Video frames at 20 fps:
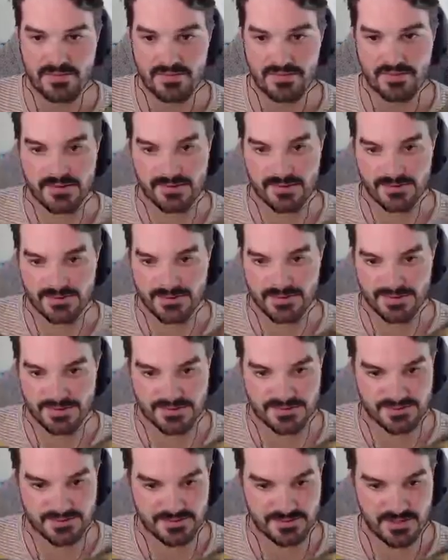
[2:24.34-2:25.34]
Uh,
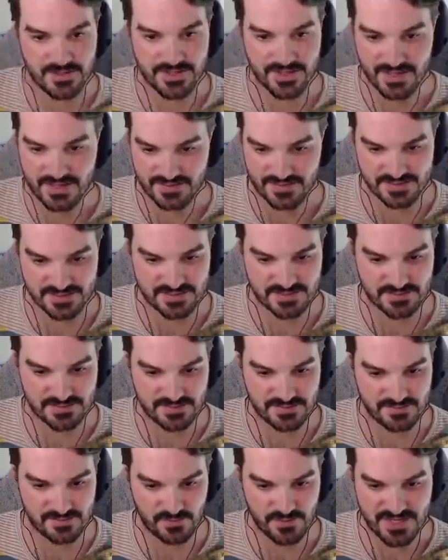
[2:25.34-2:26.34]
okay, that's...
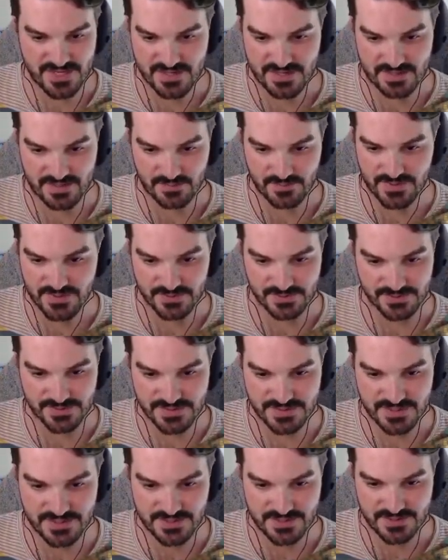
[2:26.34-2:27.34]
We can now
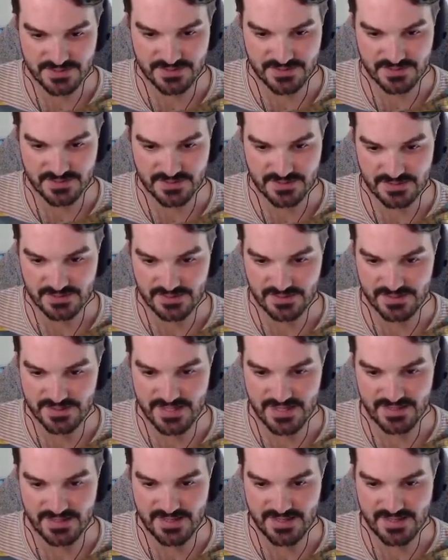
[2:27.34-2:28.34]
build... Oh,
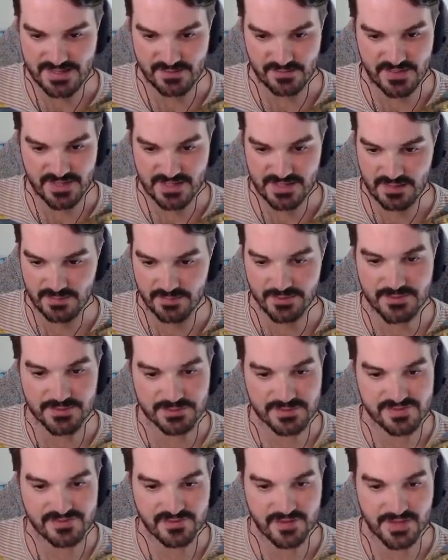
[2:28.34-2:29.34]
yeah, yeah, yeah. We can now build the
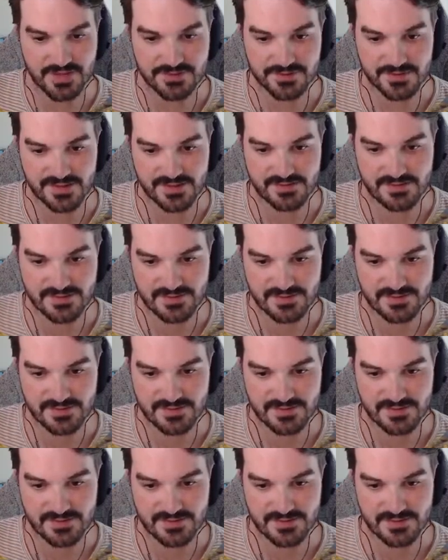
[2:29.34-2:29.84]
refinery.